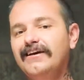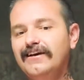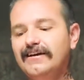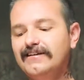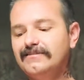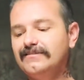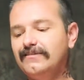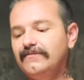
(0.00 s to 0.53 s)

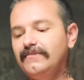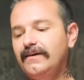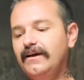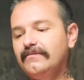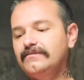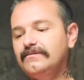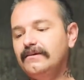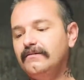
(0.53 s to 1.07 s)
And so if you
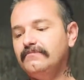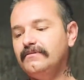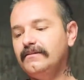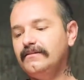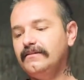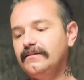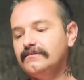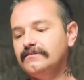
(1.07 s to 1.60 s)
have
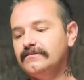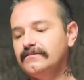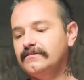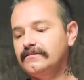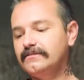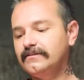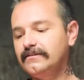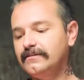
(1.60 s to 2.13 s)
something that's,
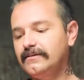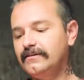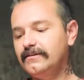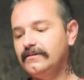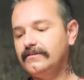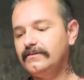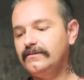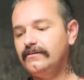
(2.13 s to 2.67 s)

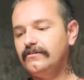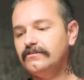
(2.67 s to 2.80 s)
you know,